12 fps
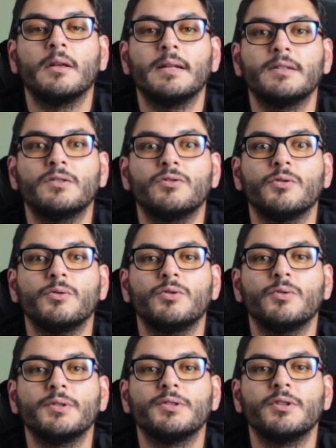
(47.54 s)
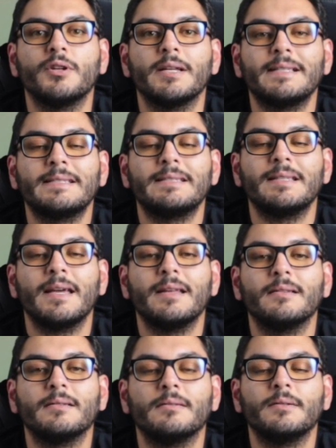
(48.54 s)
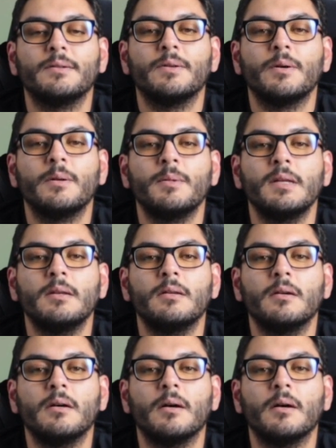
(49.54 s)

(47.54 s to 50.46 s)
it's true to a certain extent, you know what I mean?